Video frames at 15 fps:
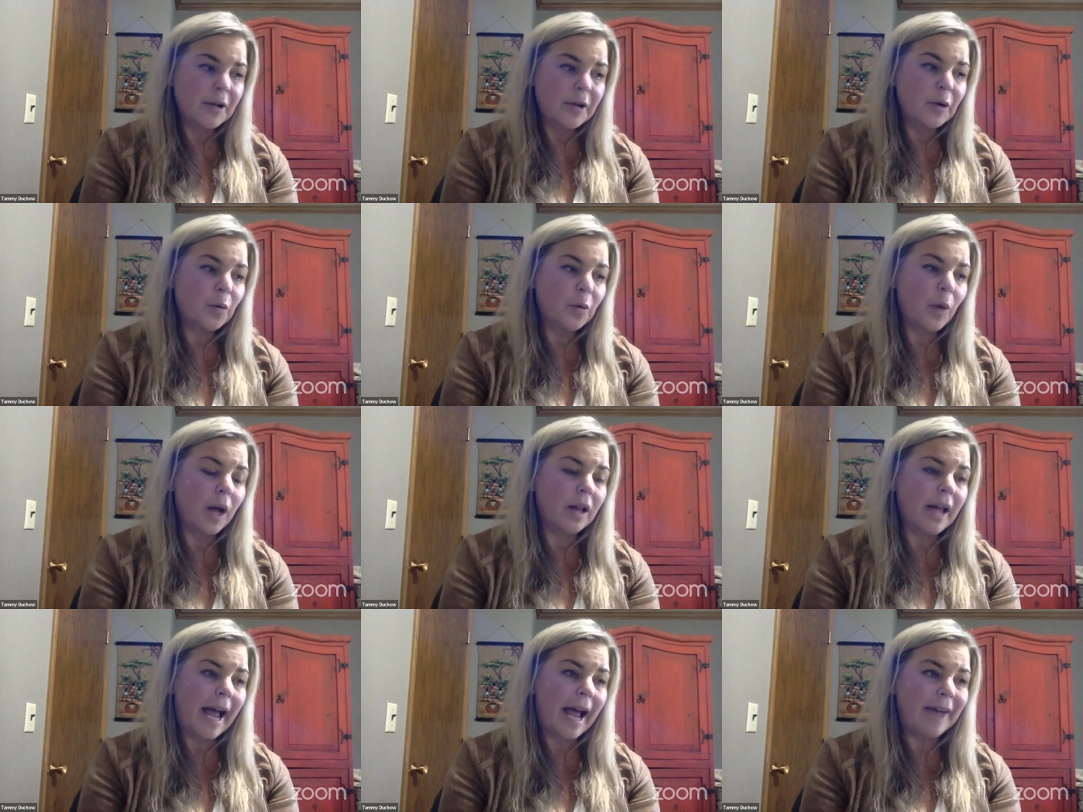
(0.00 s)
Well,
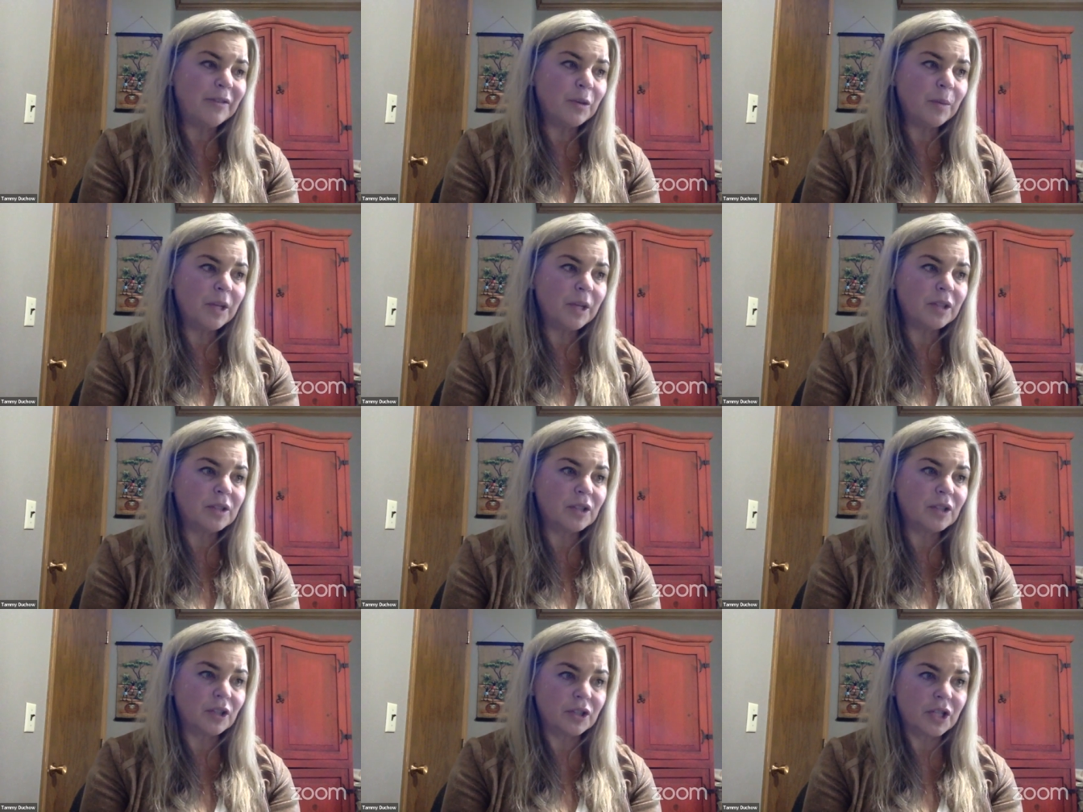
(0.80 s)
after much
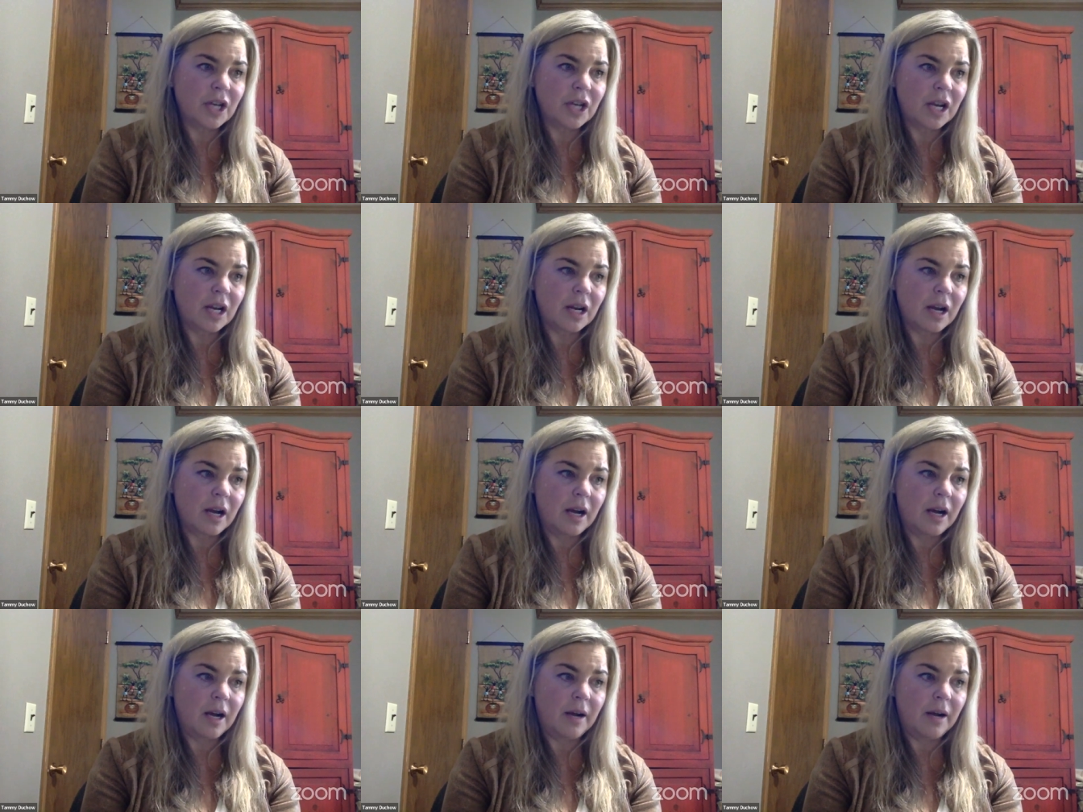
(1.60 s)
searching,
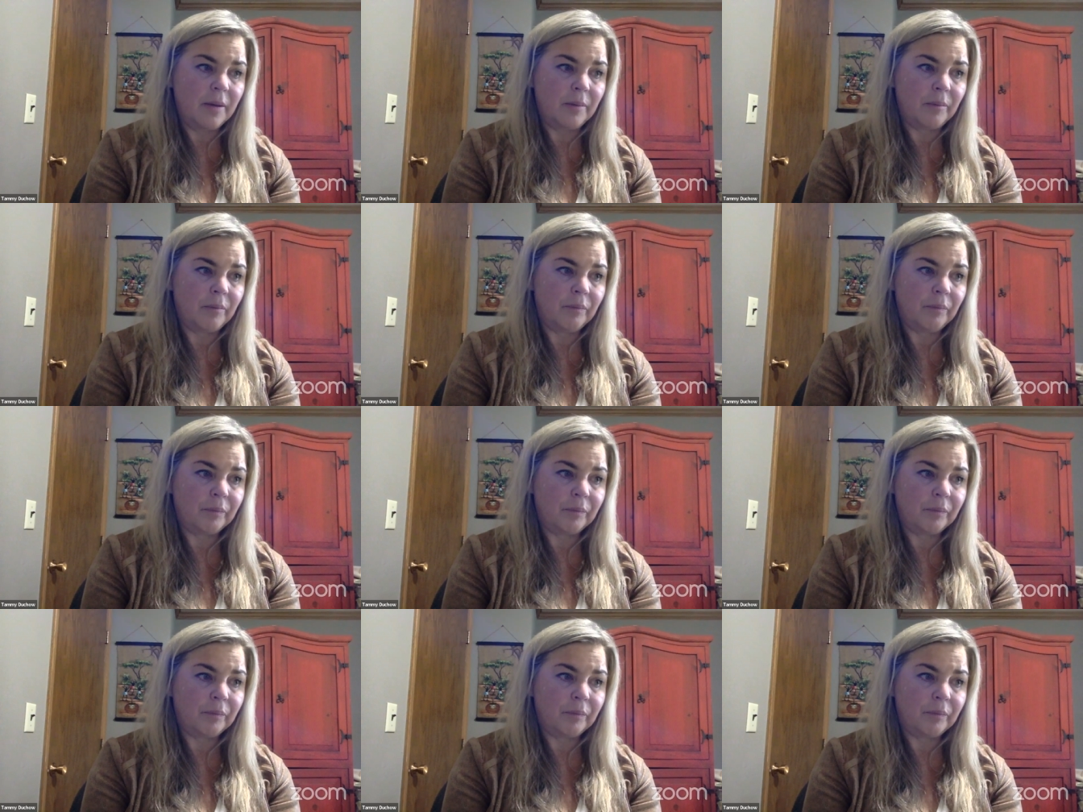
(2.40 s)
burning